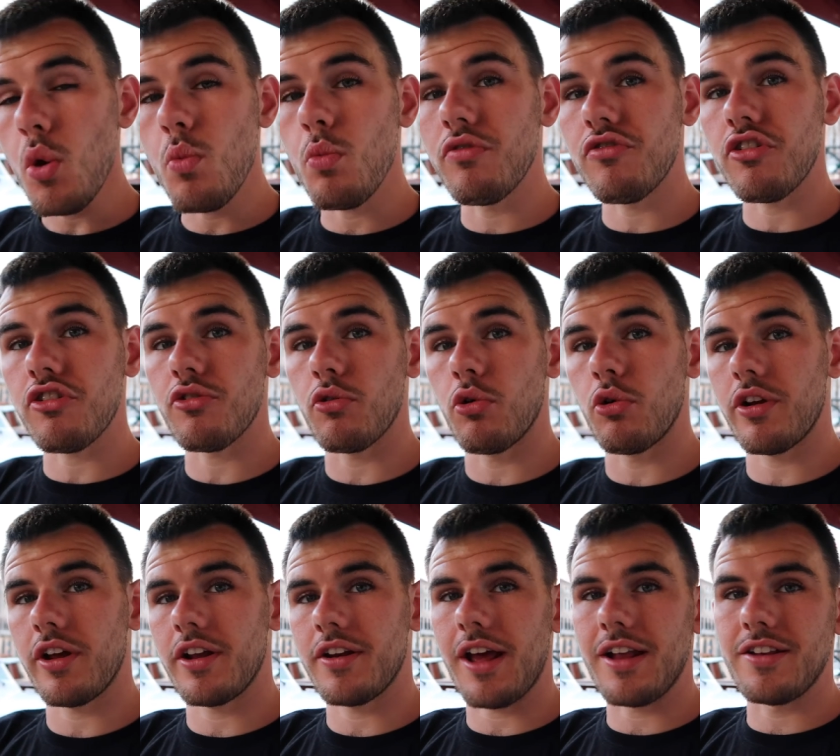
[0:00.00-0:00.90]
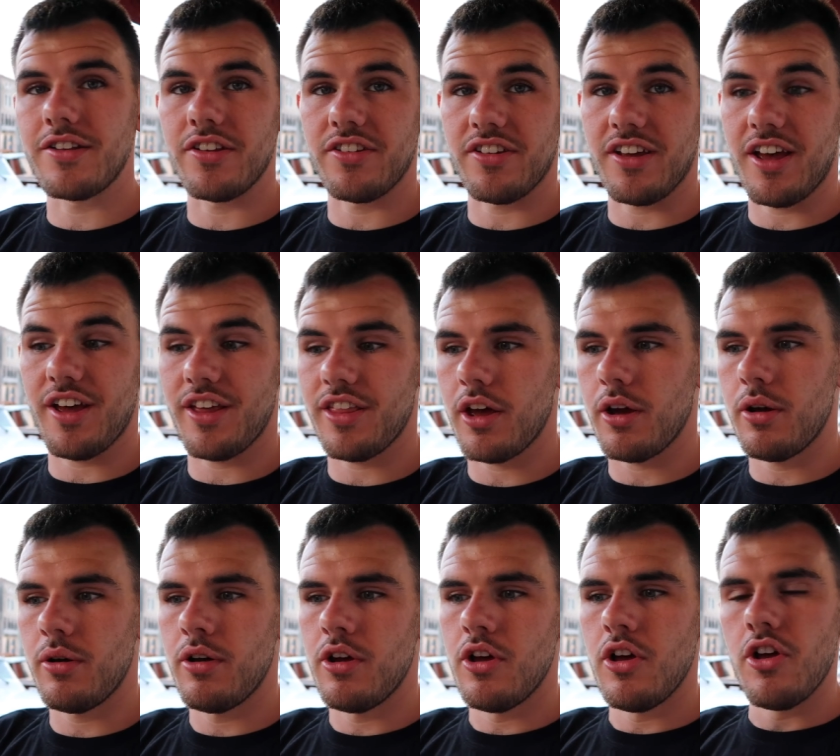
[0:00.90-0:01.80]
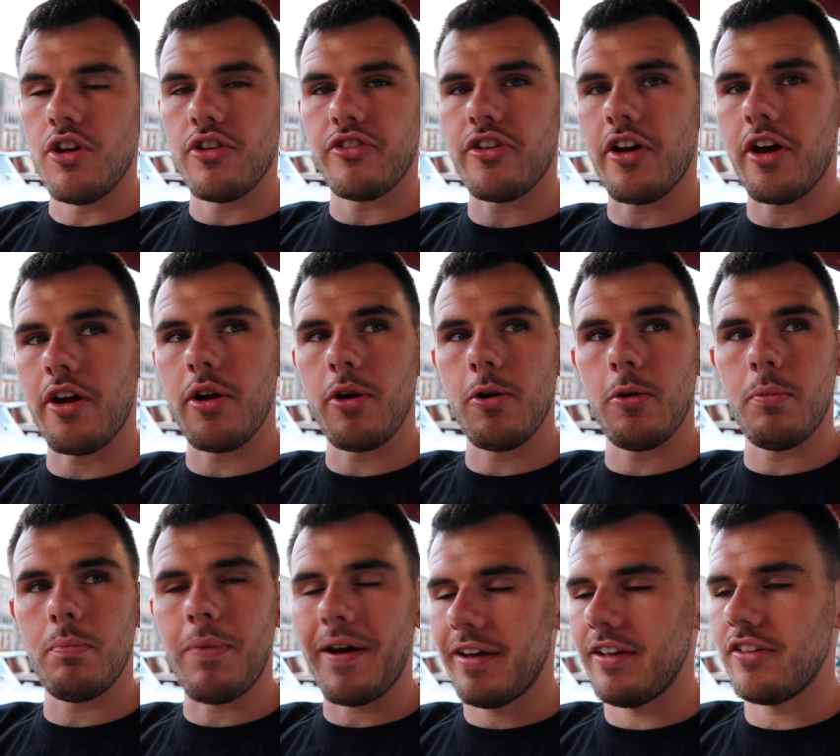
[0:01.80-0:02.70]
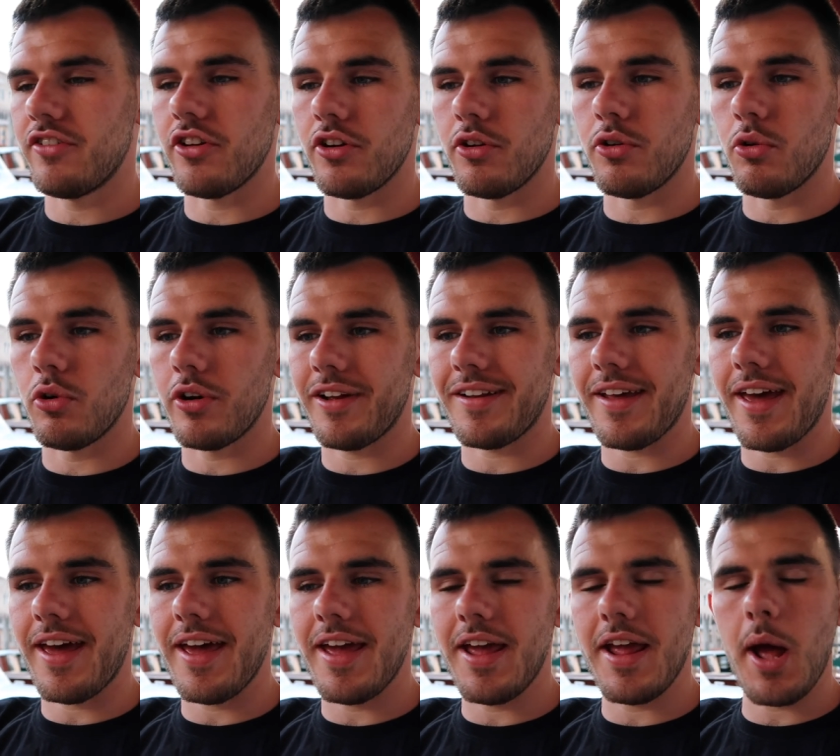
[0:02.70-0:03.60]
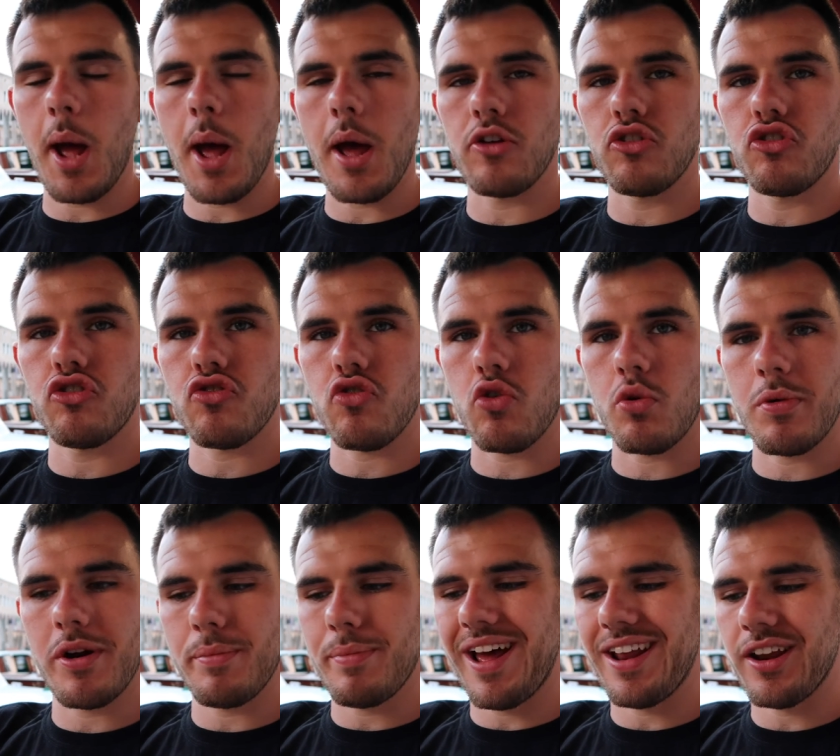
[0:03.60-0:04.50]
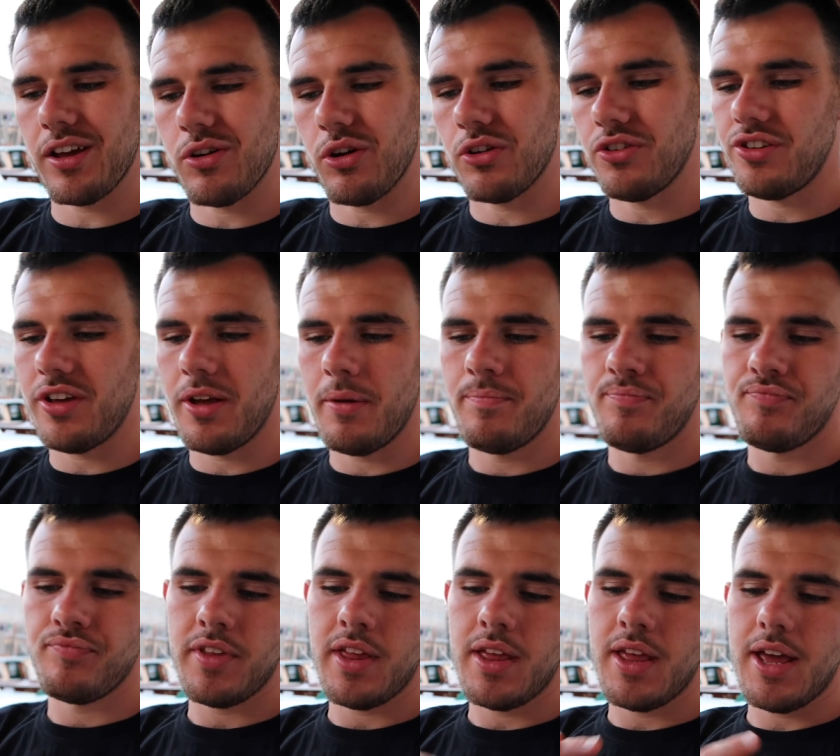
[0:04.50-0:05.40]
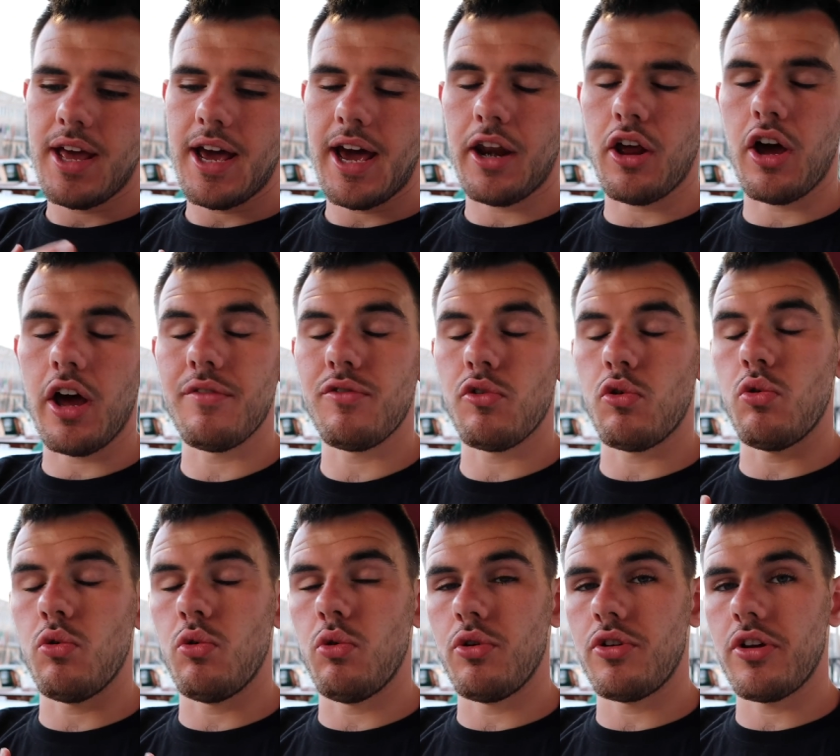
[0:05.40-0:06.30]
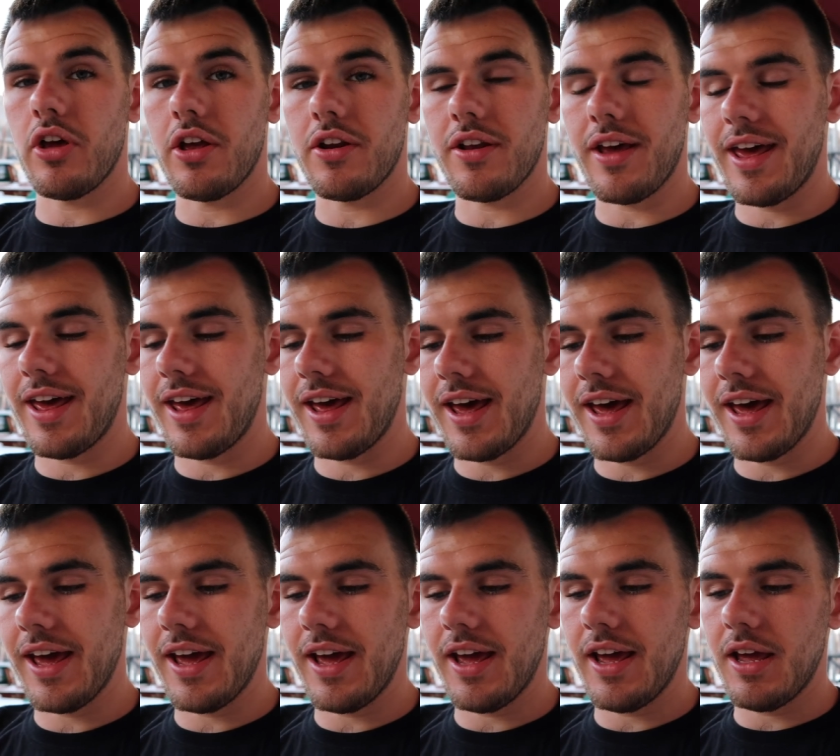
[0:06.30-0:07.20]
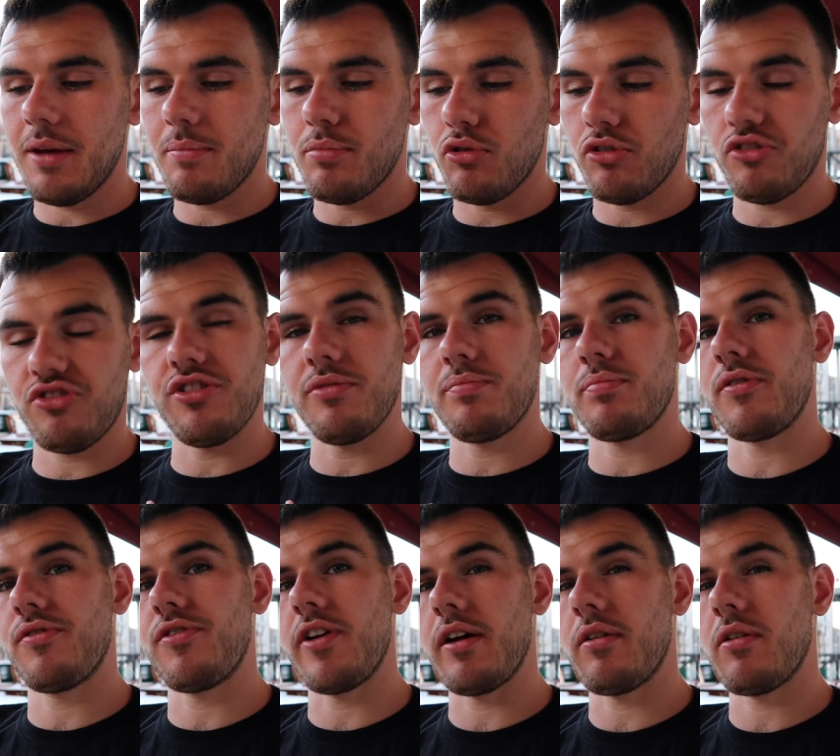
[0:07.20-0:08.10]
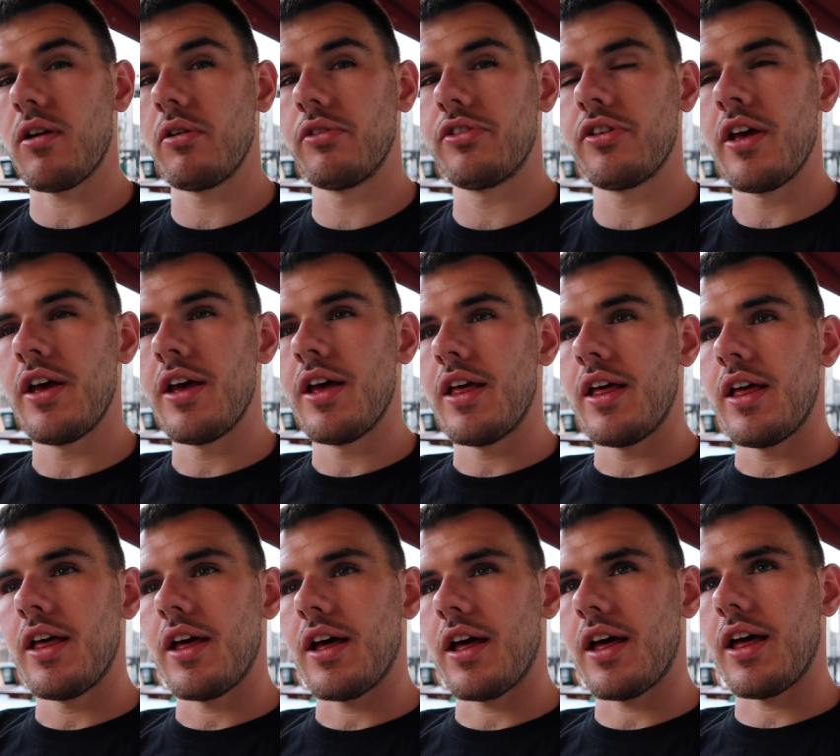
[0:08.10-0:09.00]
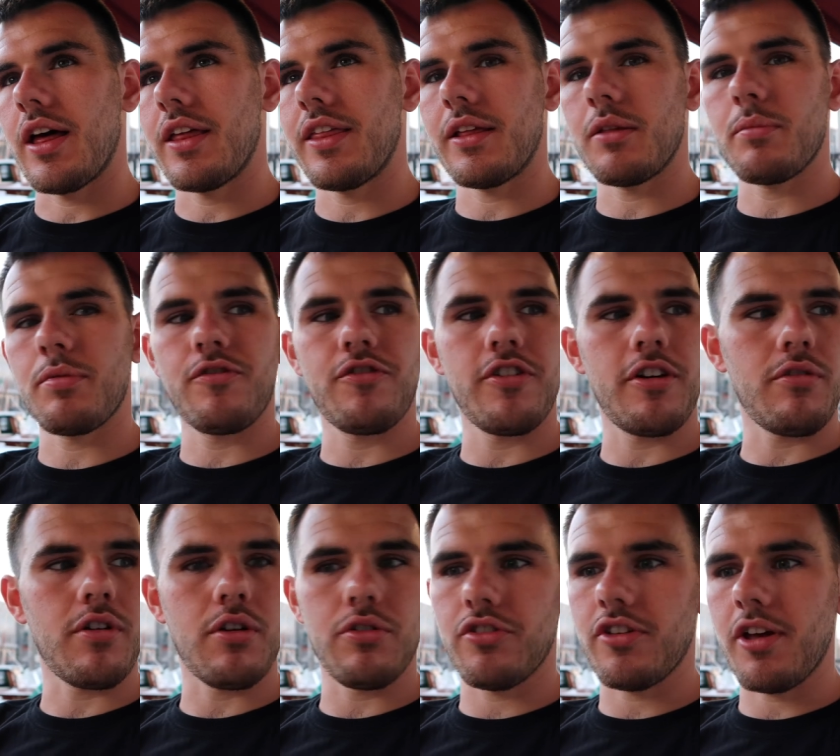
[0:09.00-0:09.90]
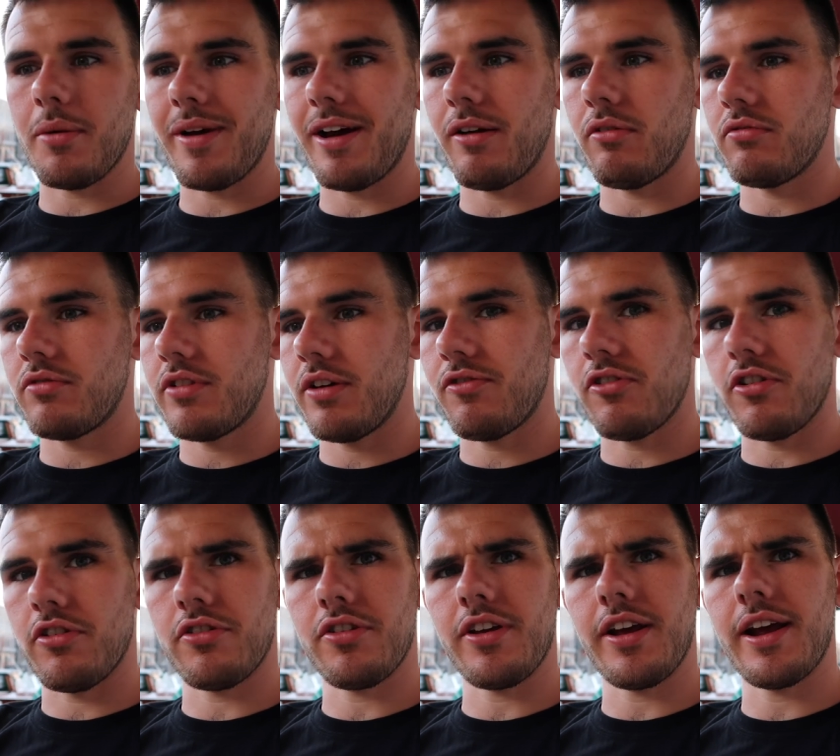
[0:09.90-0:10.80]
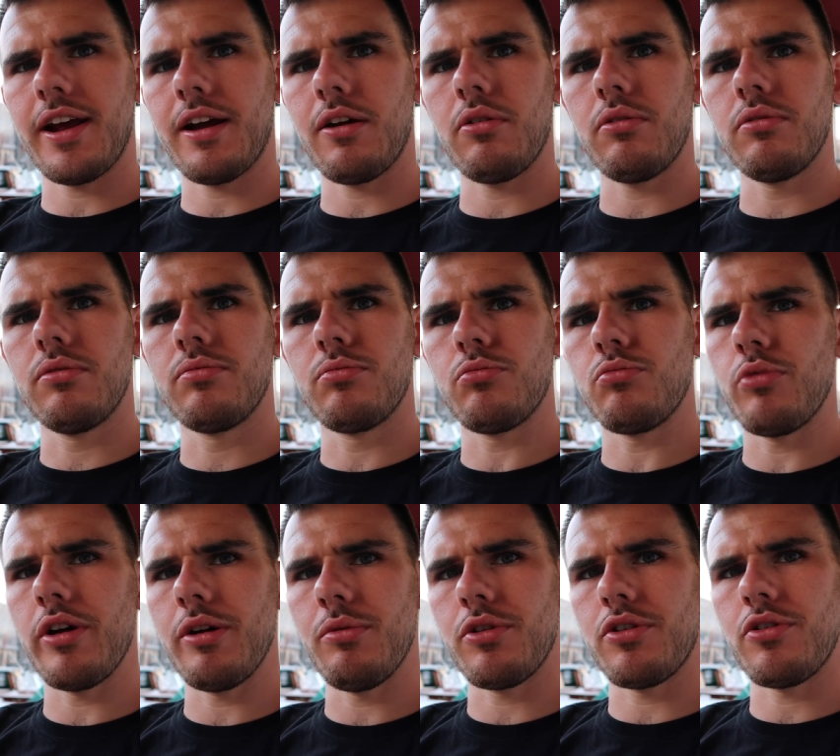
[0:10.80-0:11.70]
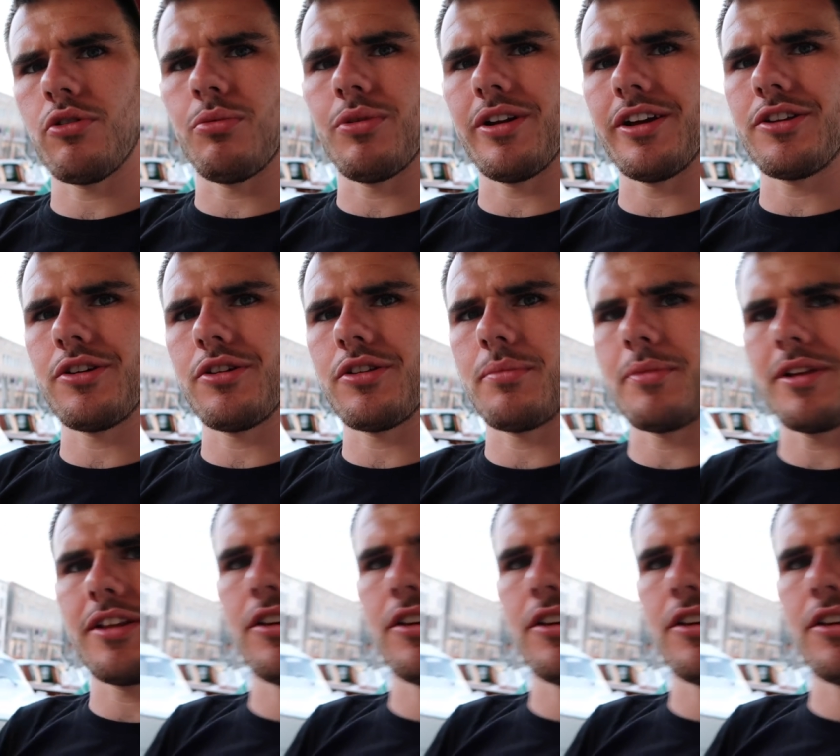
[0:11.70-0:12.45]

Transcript: We've just ordered dessert though, so Becky's gone and ordered a strawberry panna cotta, and I've ordered a portion of profiteroles. I think the profiteroles come out different to how we would normally do them in